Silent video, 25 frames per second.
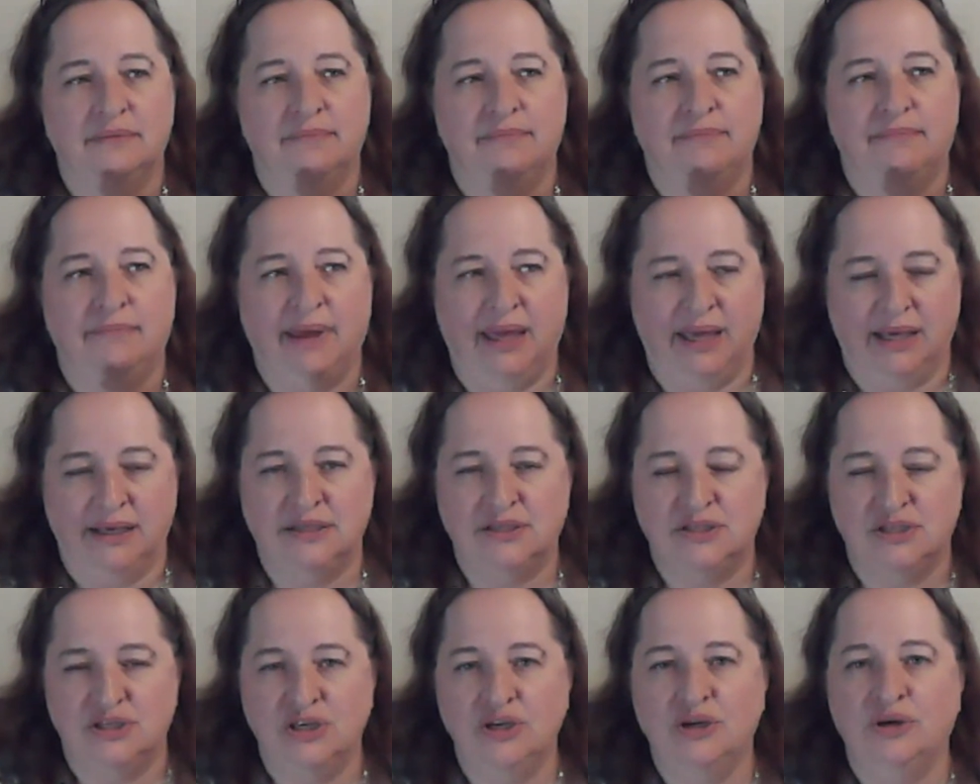
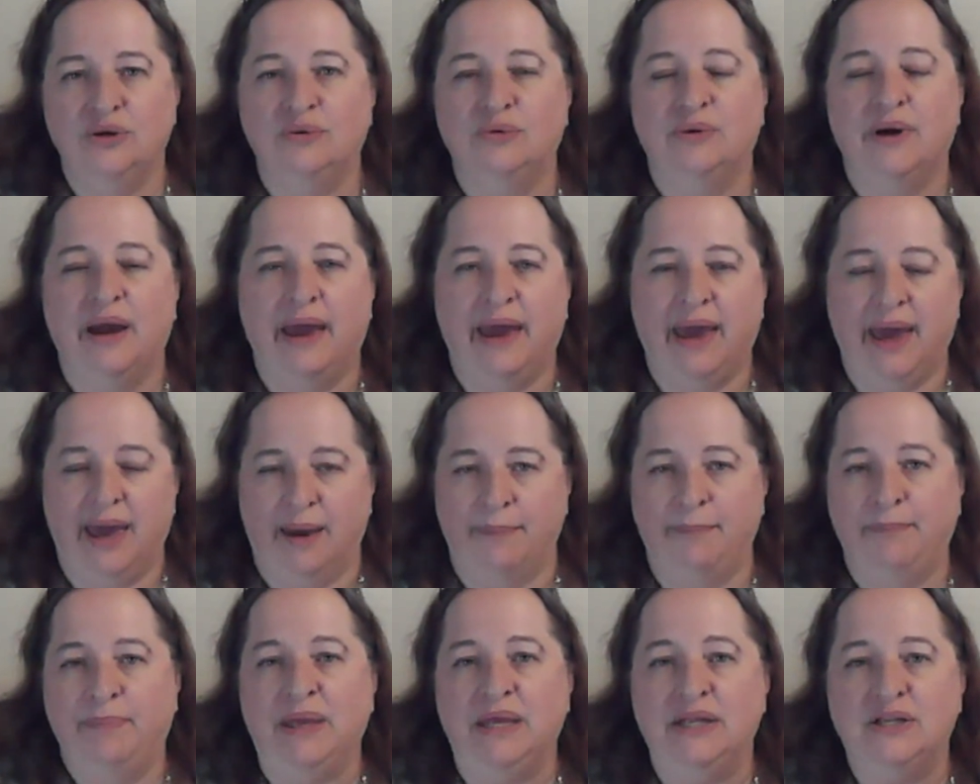makes you
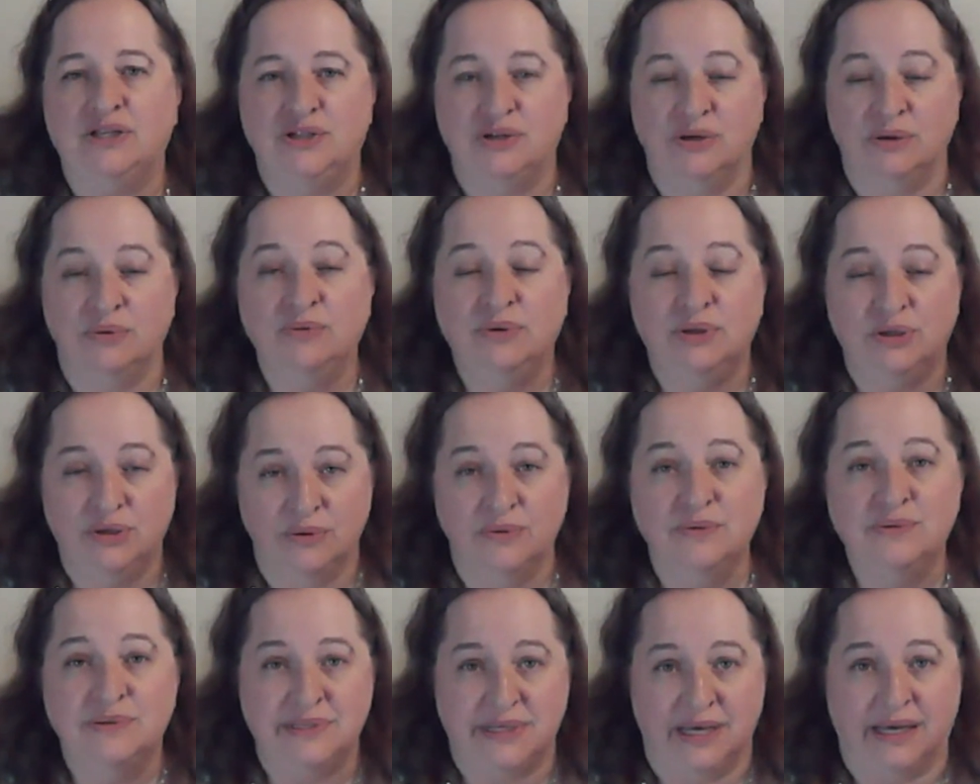happy to
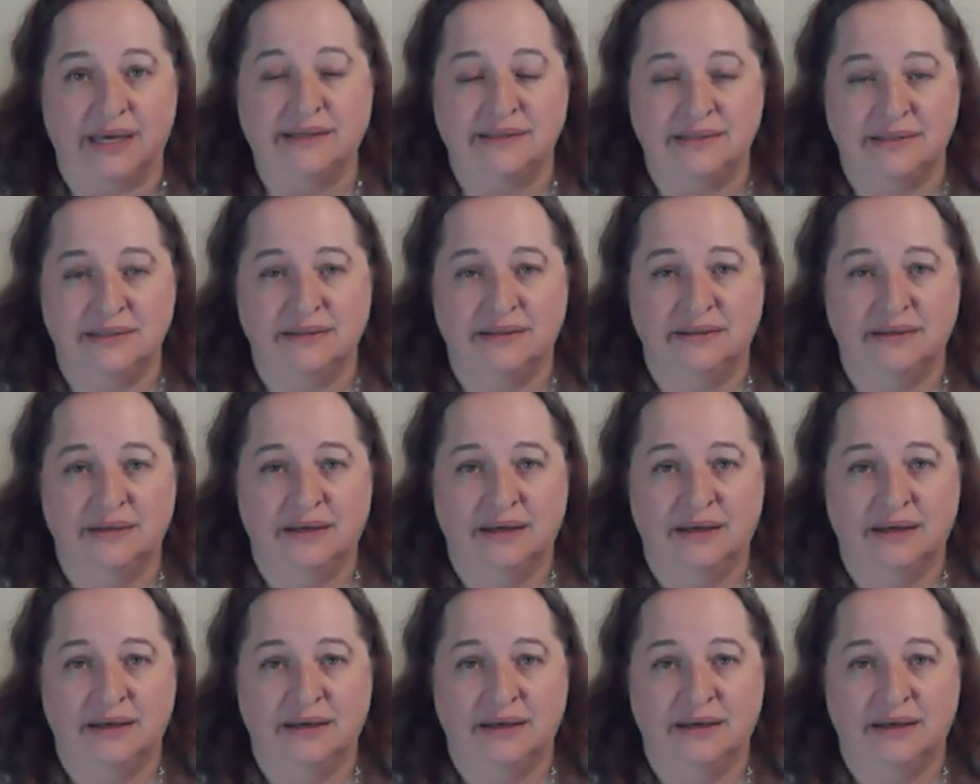use it.